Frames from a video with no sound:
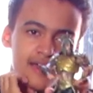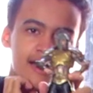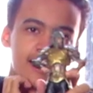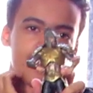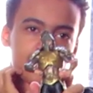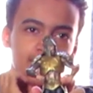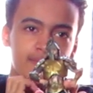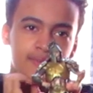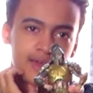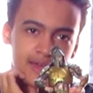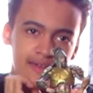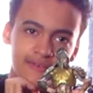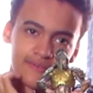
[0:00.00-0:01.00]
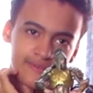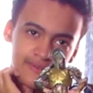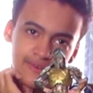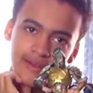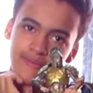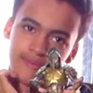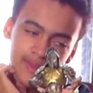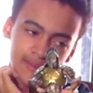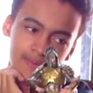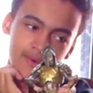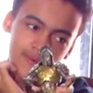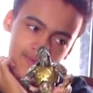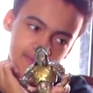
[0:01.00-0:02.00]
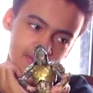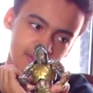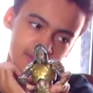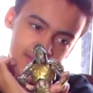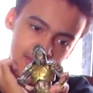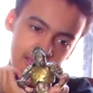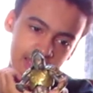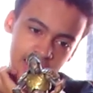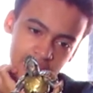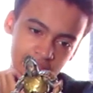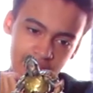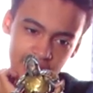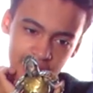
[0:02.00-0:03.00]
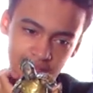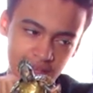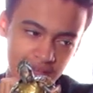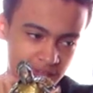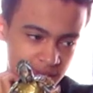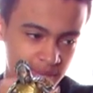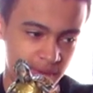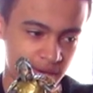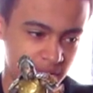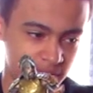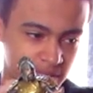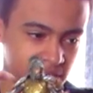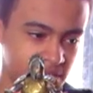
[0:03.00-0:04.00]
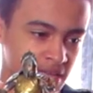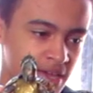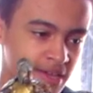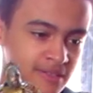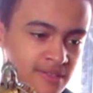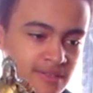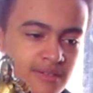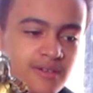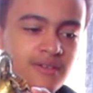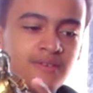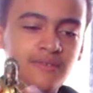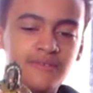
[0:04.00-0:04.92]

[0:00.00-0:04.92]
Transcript: Aquaman from the movie that came out last year.